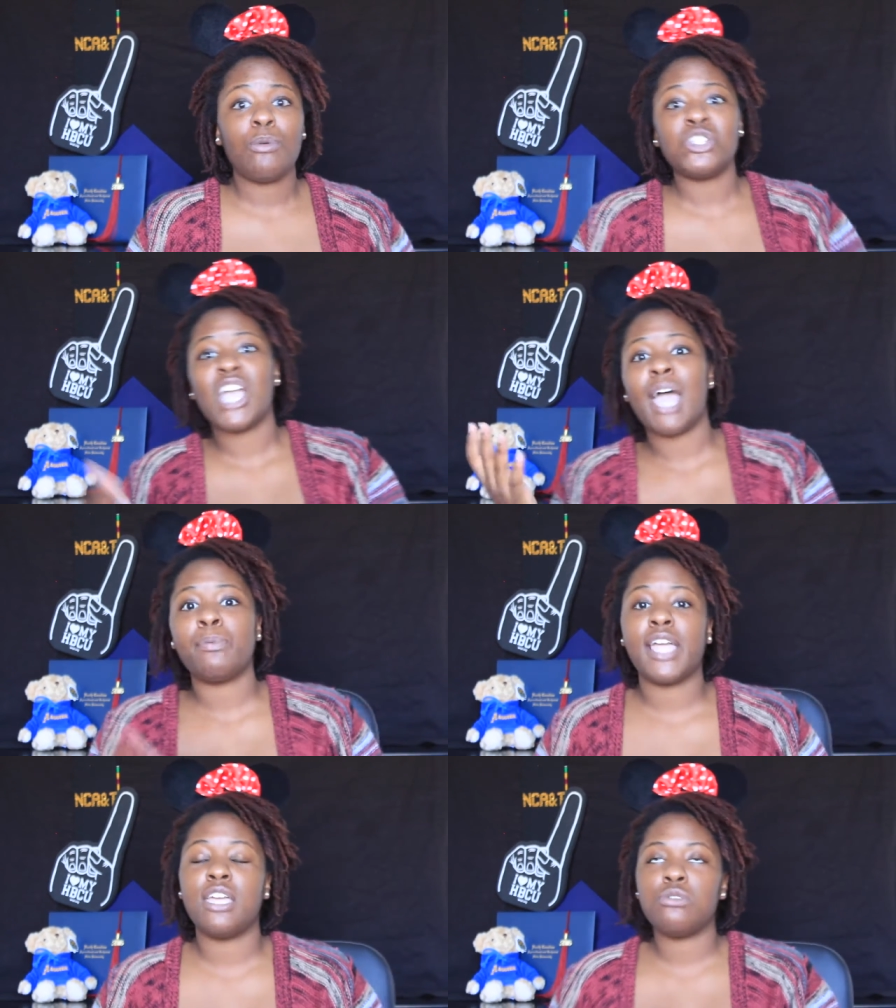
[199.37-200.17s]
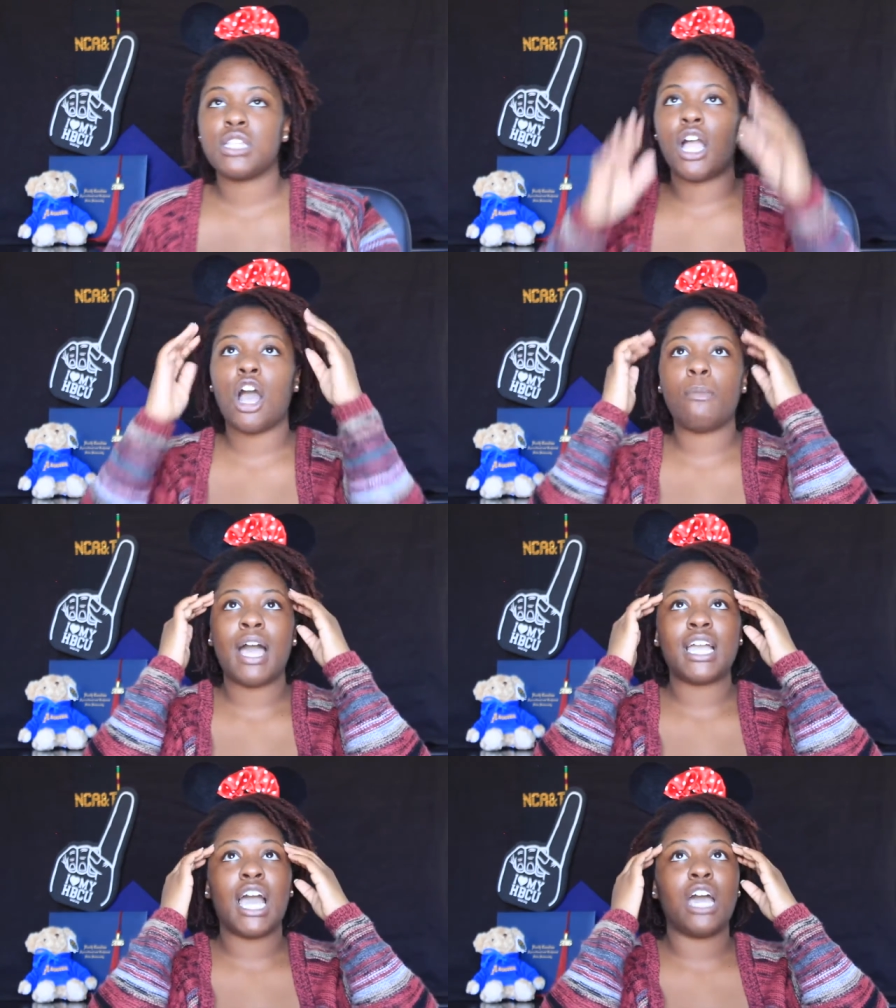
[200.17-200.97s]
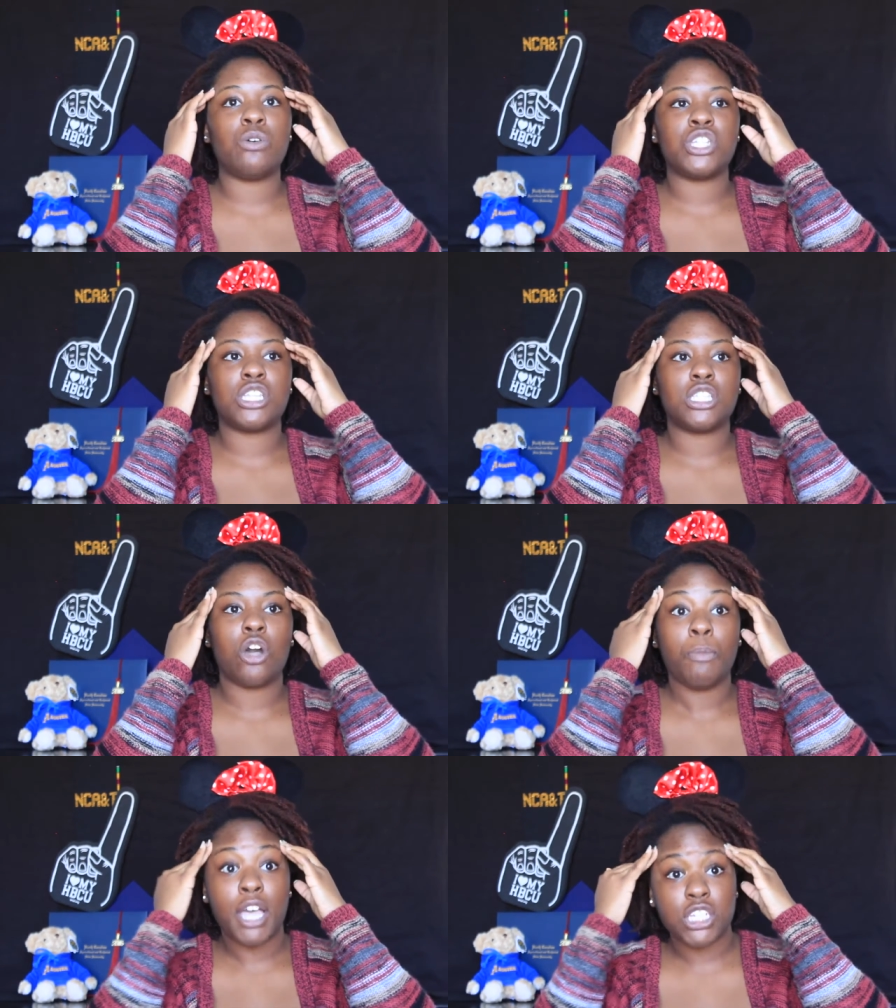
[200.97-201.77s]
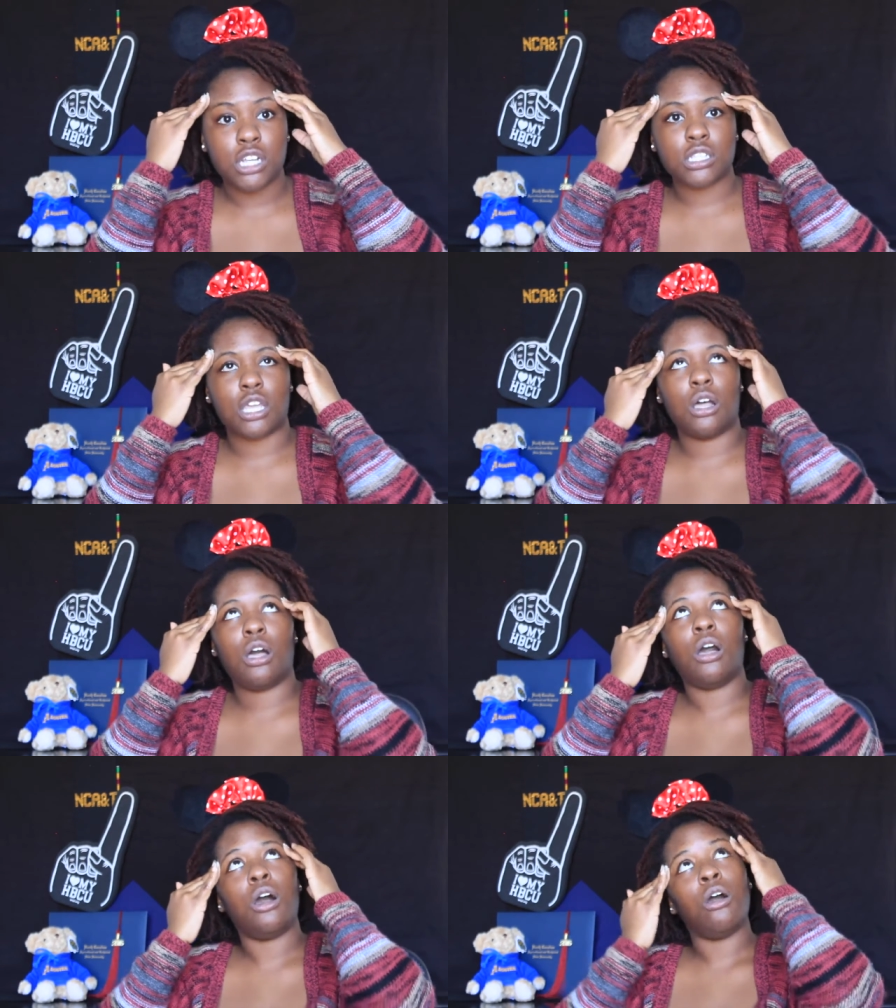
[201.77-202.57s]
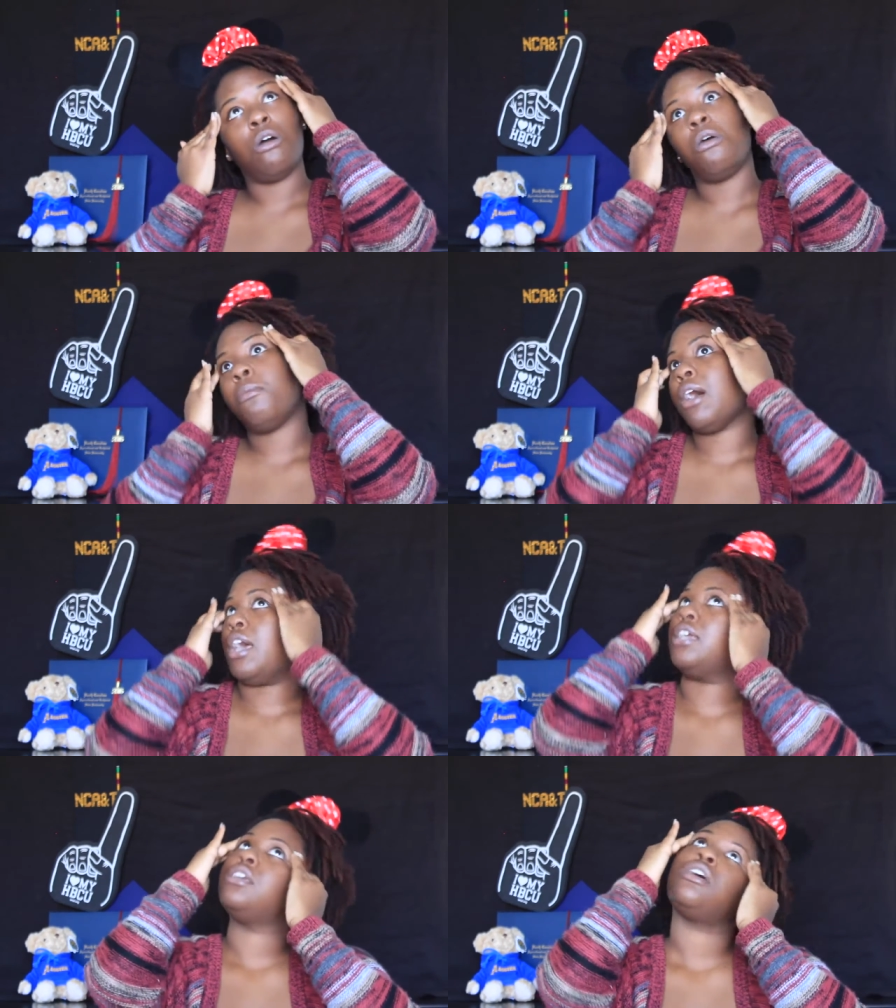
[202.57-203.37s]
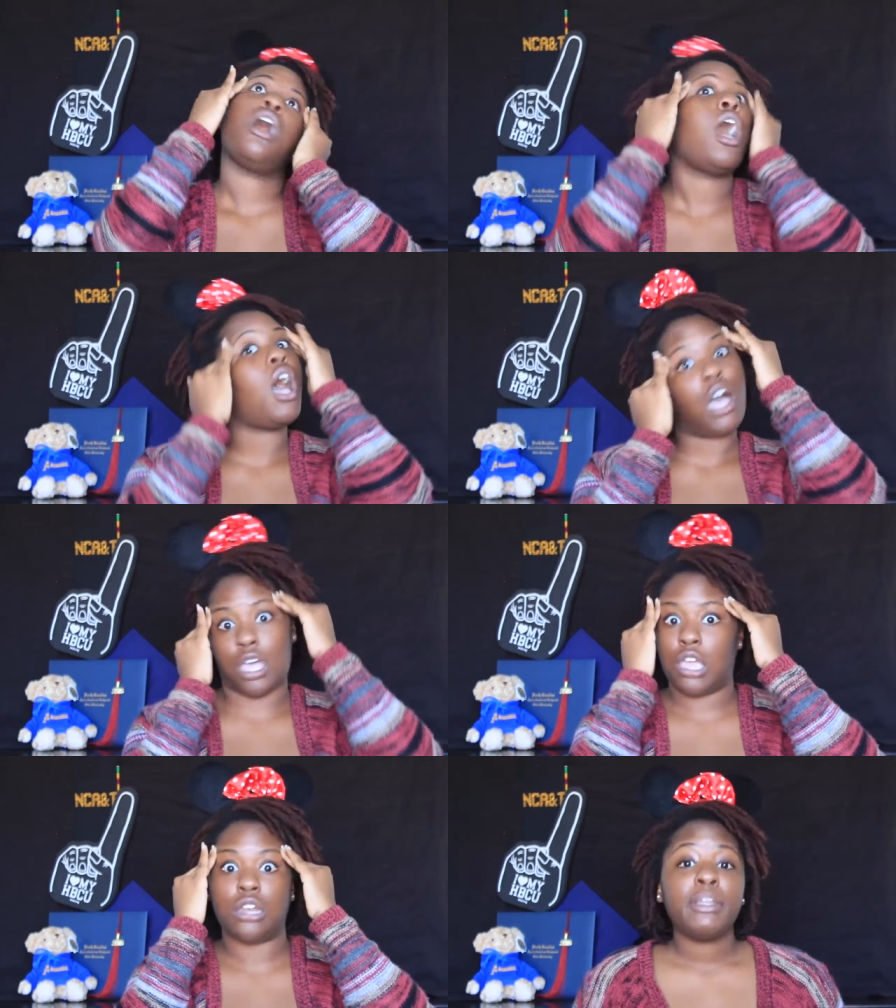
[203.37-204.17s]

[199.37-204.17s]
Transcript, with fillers: what was your application? It was like, oh my God, it was just so much. And I was like, oh my God.